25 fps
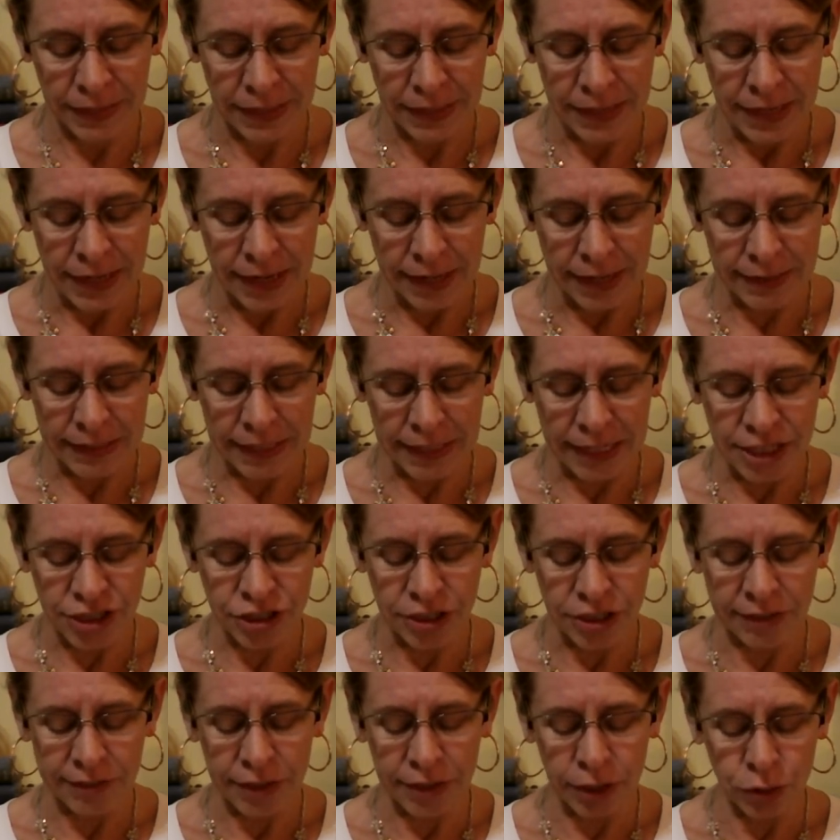And the
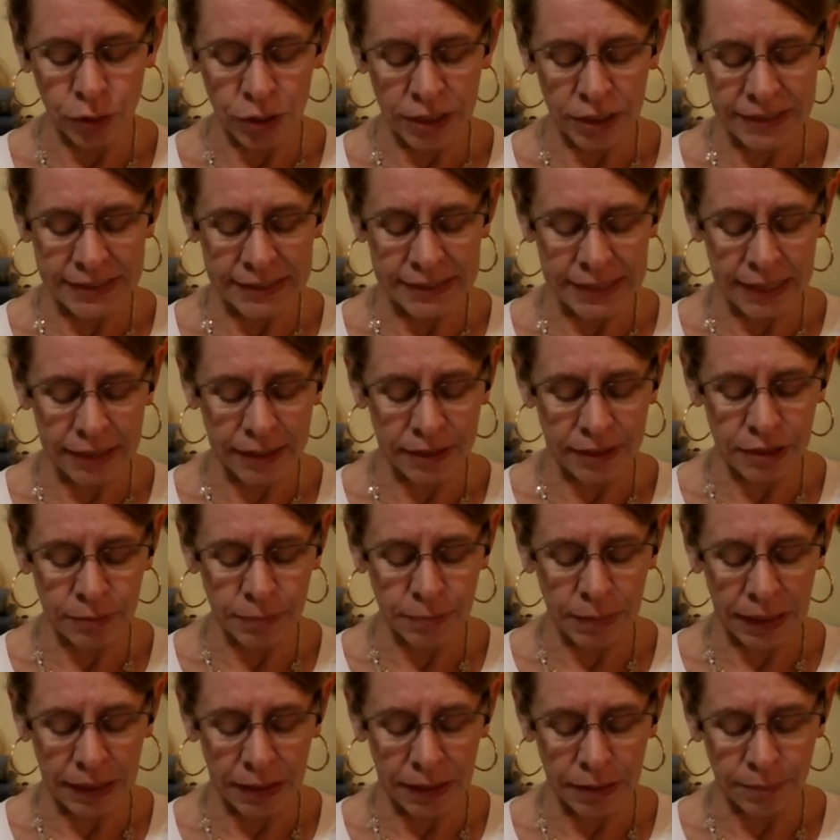angel of the Lord said unto
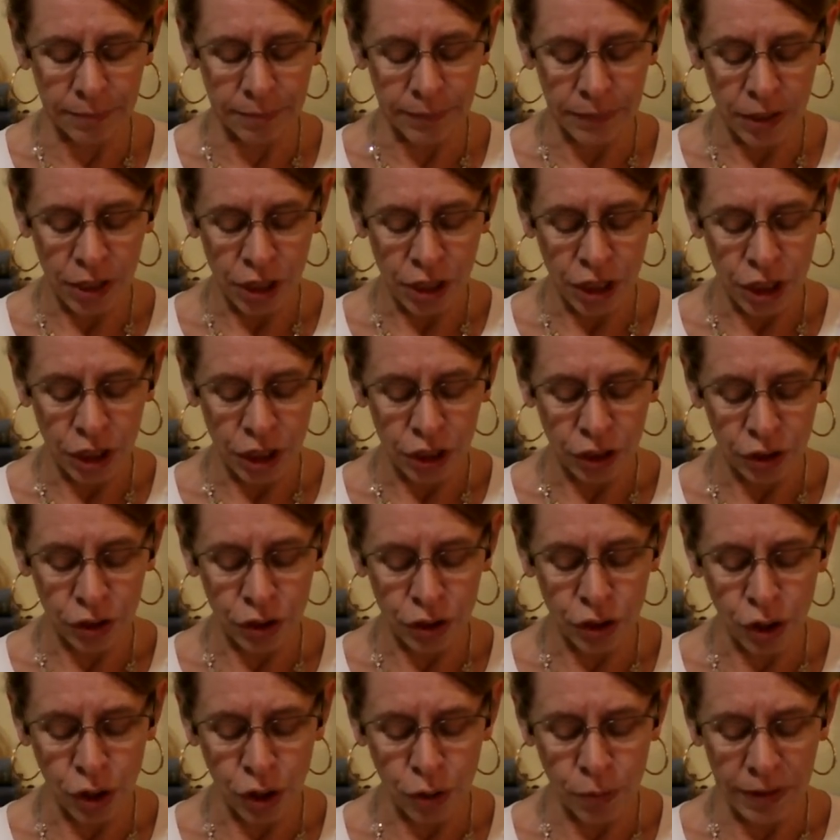Balaam,
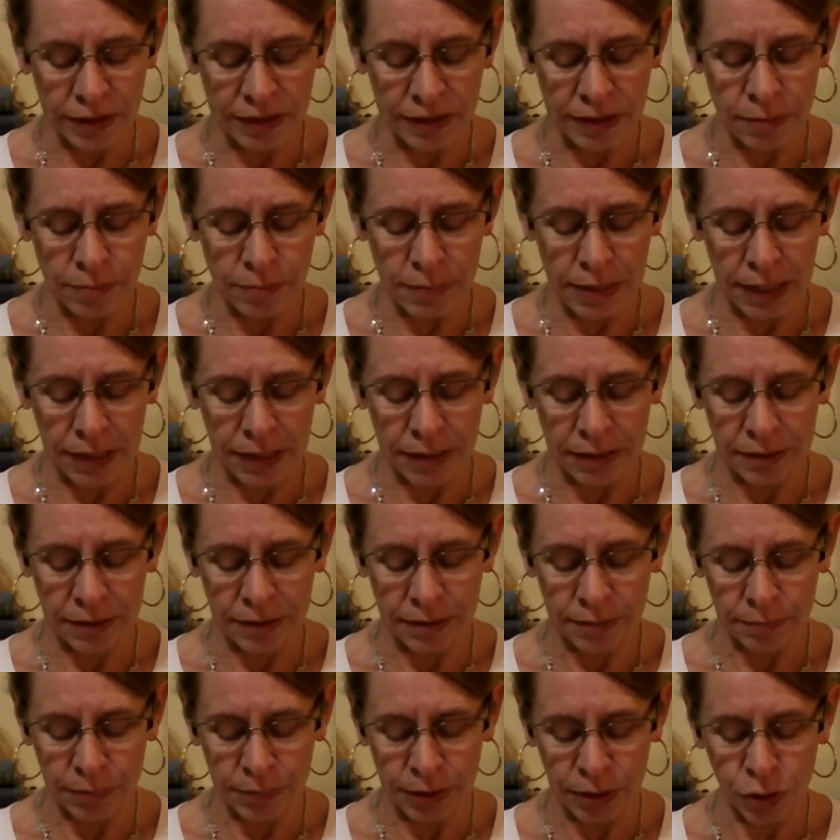Go with the men,
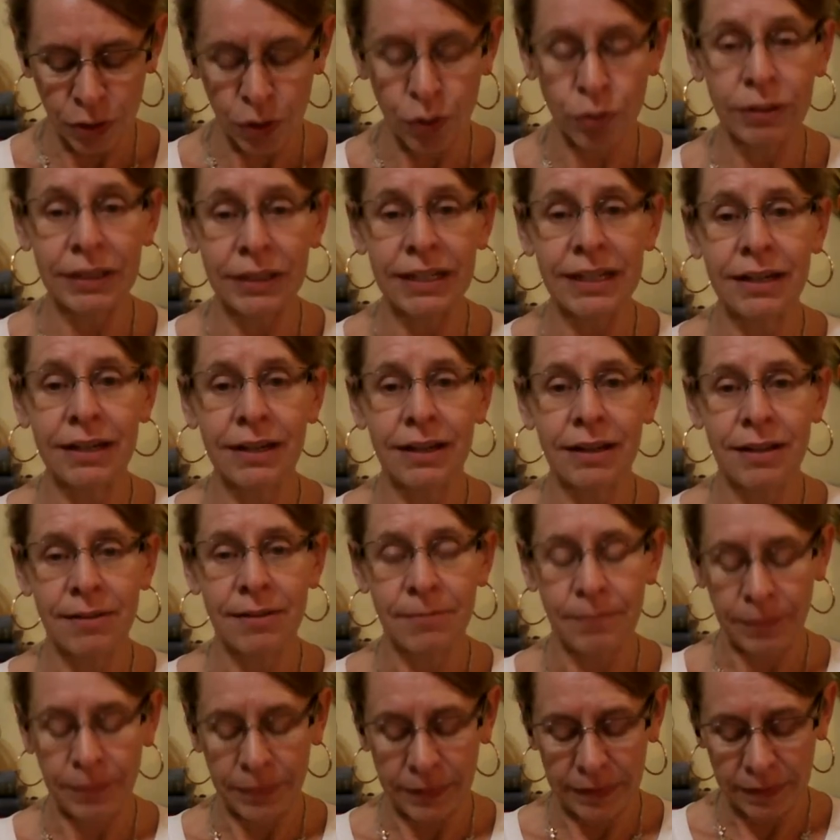but only
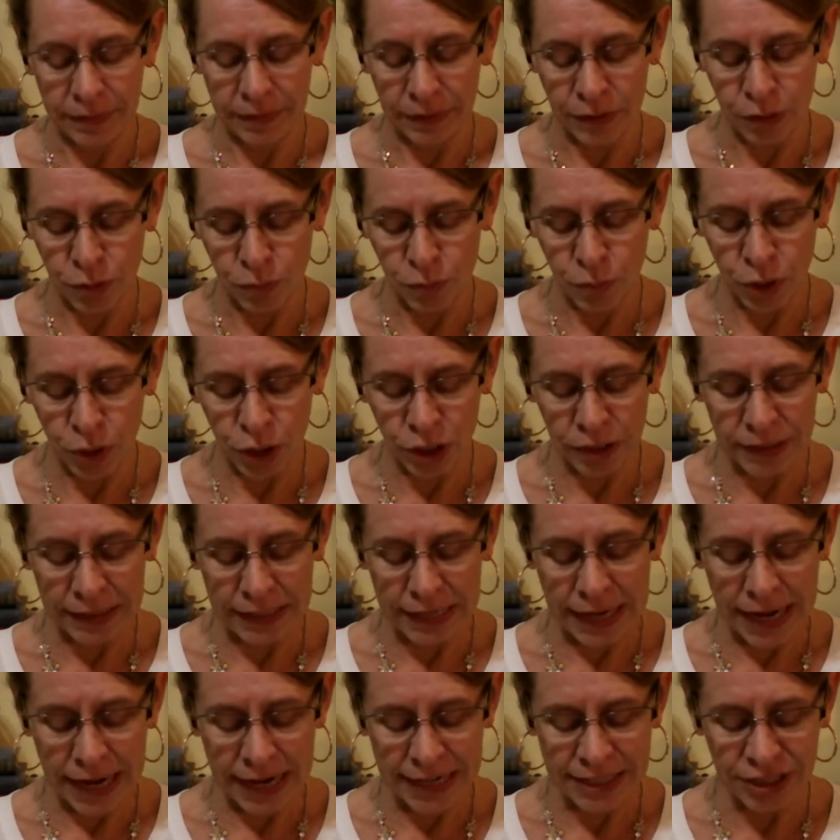the word
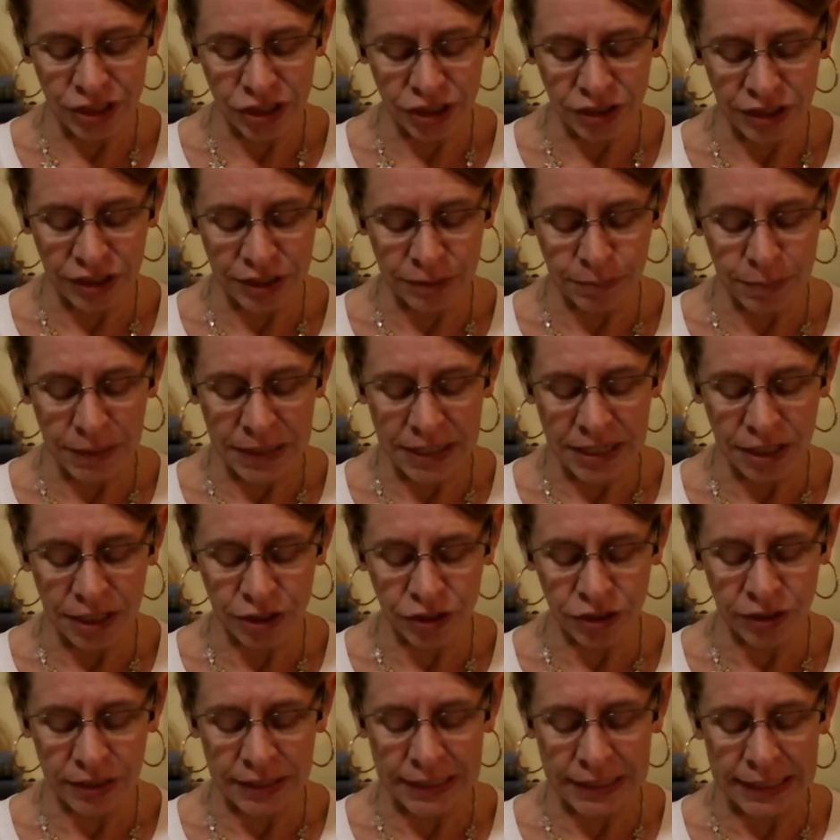that I shall speak
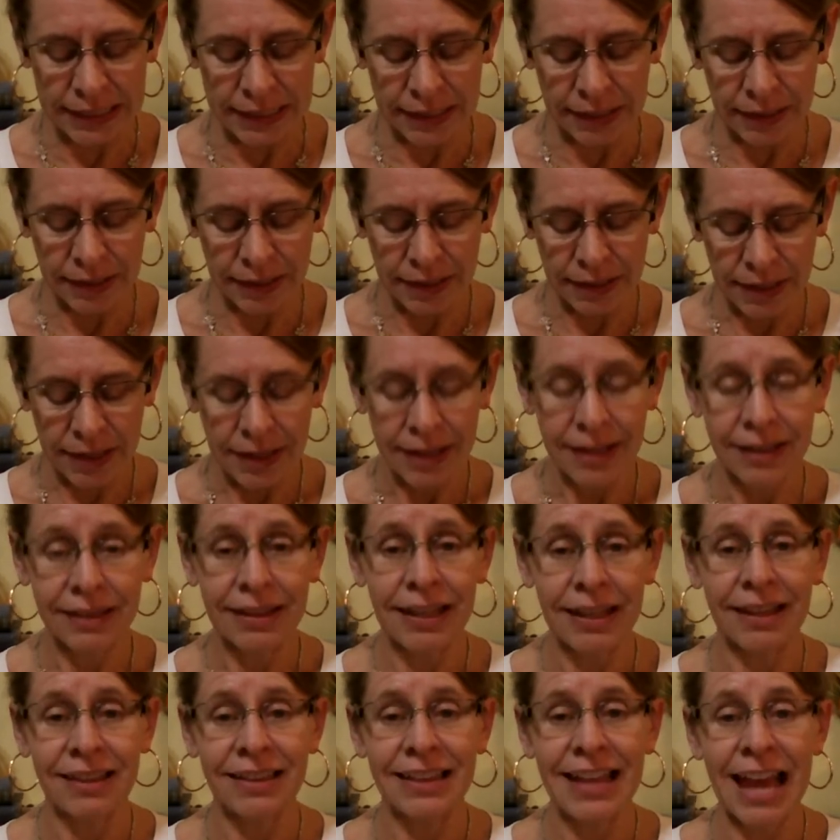unto thee,
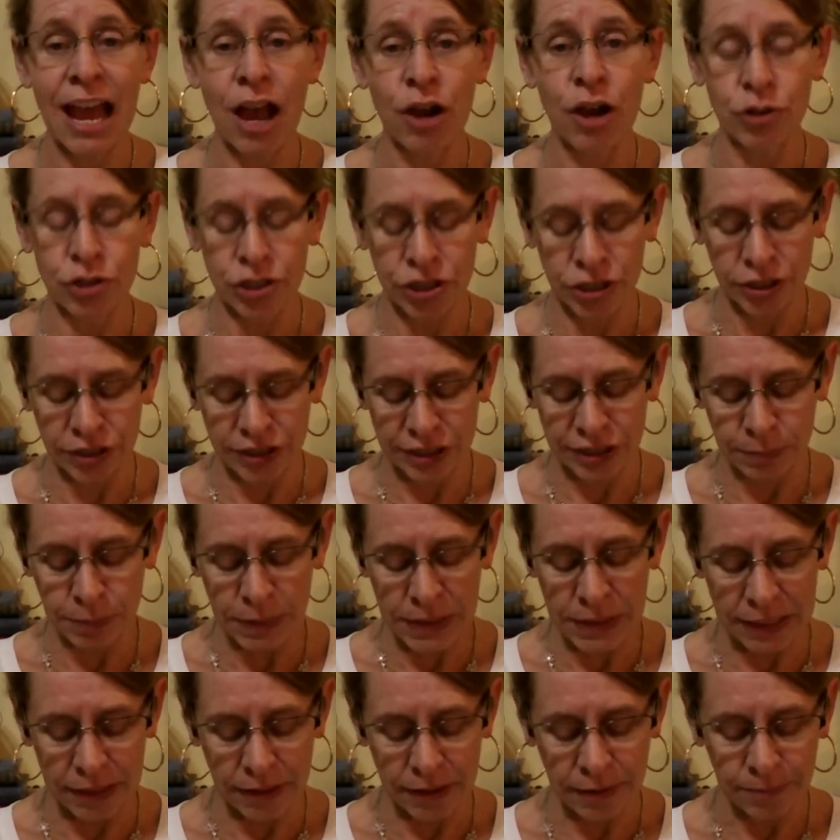that thou shalt
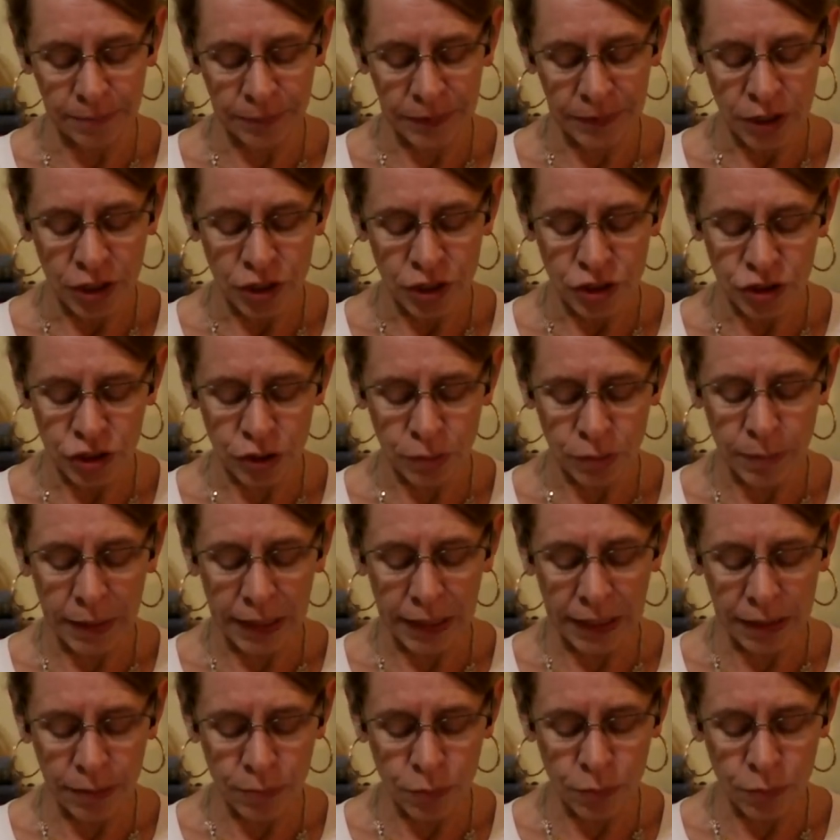speak. So Balaam